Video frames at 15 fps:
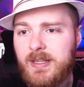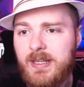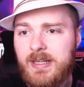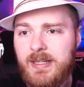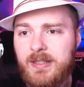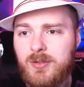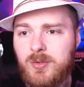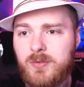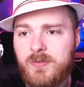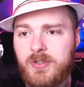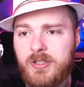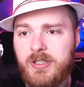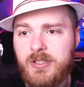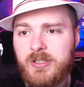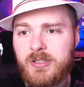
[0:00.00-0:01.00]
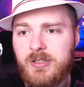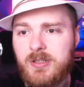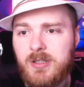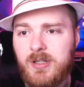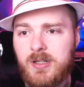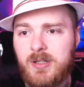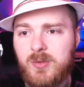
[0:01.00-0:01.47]
and over
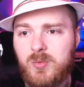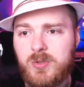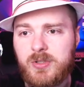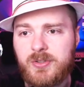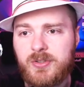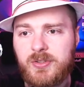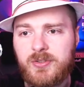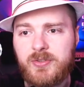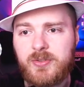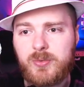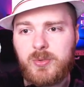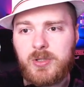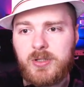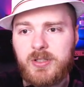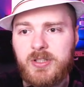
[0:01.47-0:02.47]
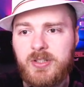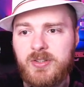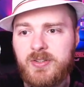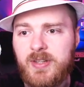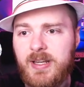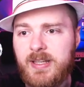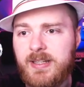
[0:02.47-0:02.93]
here uh, where this square
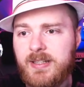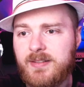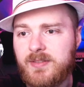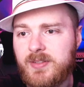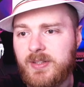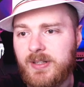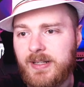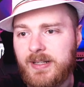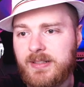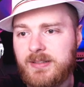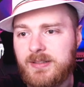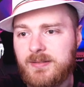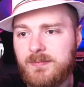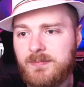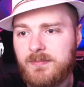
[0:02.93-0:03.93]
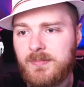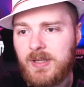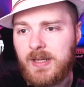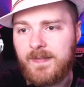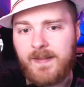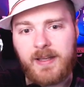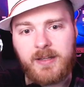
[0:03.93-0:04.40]
is I can select
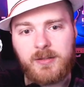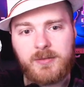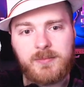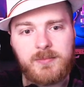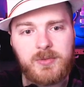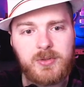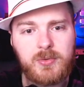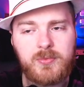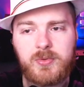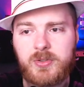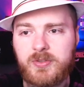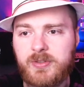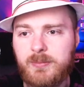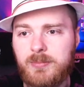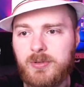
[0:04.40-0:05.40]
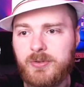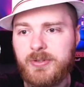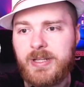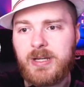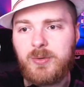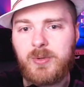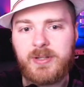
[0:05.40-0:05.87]
an icon. So for example
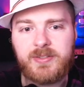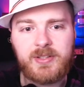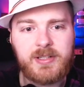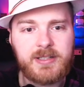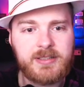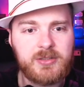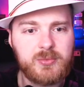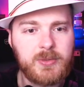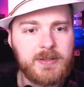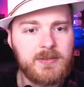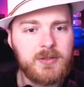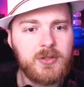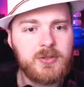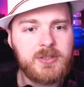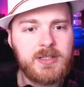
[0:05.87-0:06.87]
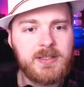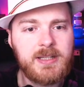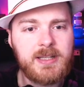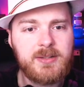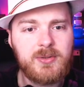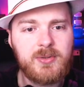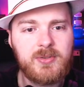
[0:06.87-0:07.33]
now I selected red dot and
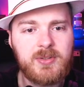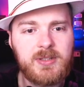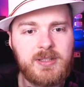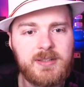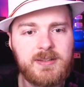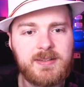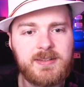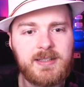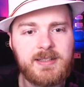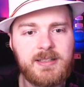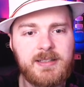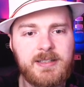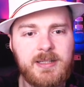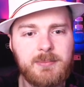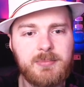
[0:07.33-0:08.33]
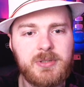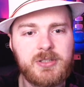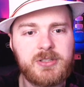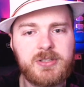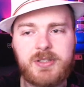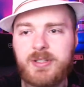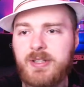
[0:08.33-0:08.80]
as you see it suddenly
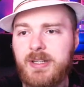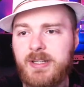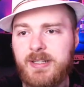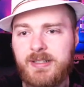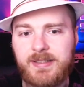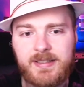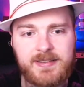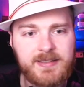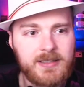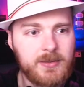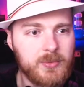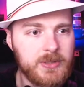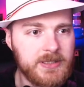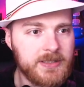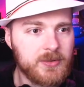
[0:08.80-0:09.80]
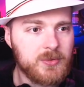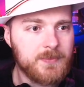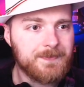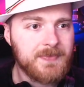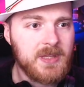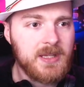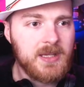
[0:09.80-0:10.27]
appeared in the scene window.
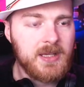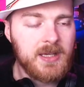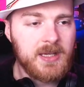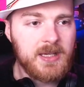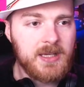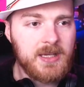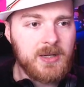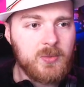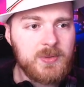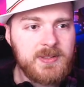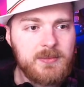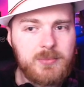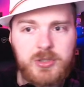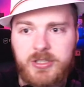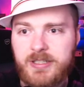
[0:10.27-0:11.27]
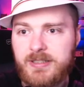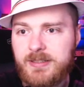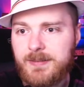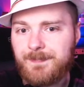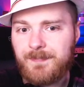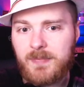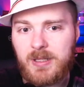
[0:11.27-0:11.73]
Uh, what's
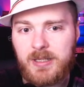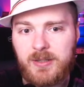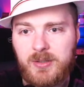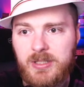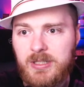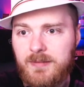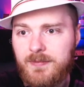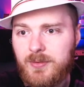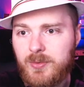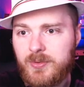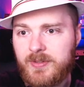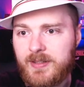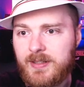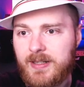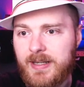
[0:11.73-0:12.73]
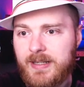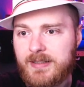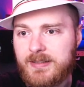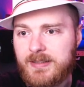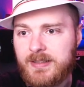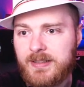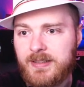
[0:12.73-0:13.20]
important uh, if you
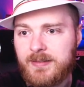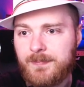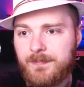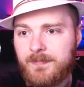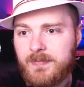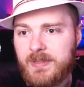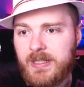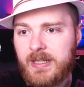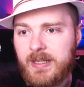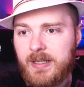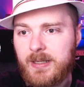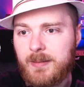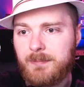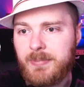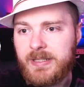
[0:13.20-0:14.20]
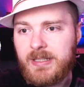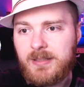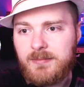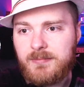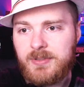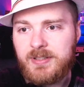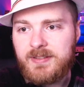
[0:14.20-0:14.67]
select um, the pill
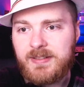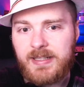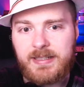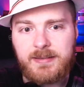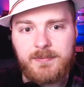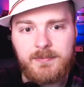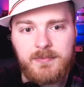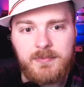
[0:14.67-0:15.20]
instead,